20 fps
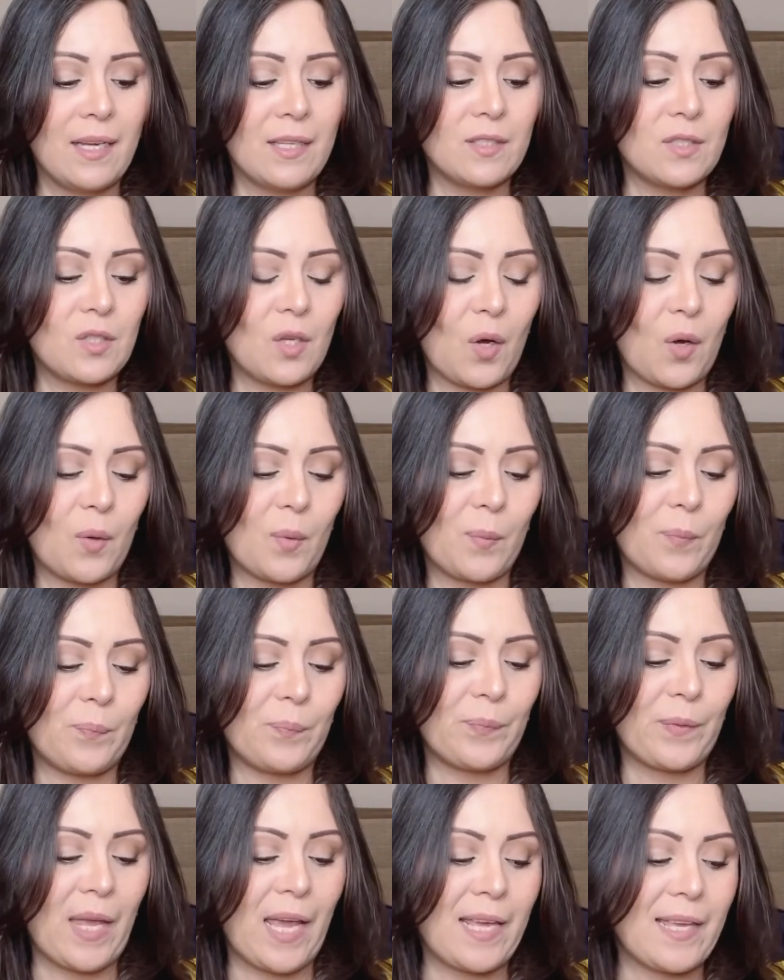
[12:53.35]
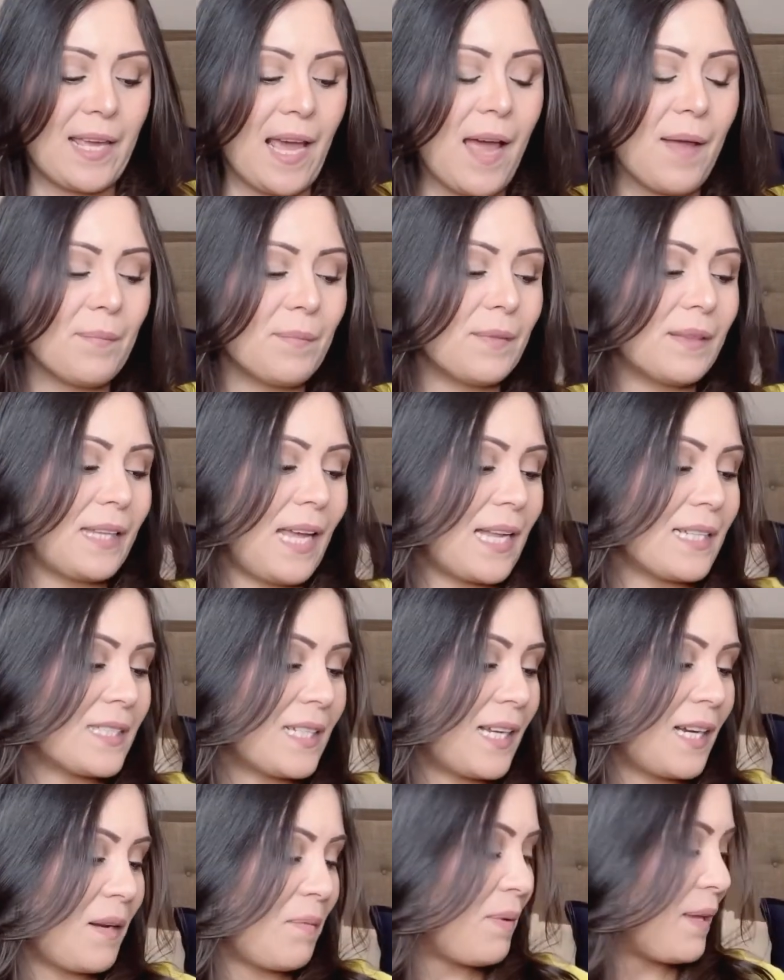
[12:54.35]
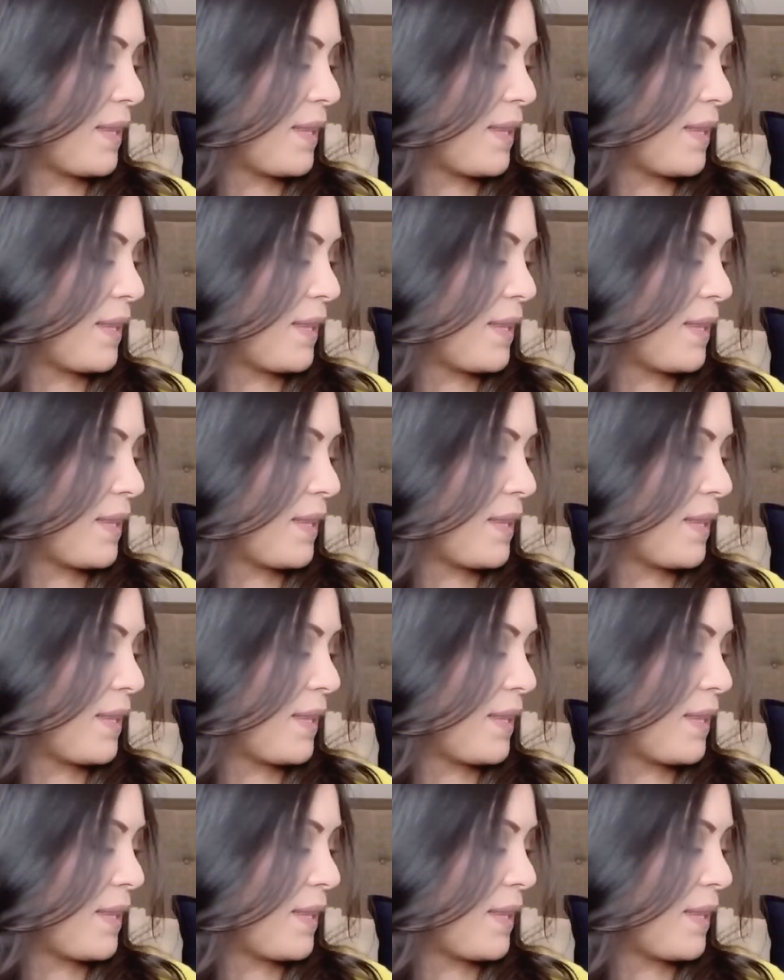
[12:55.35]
So yeah, that's going to be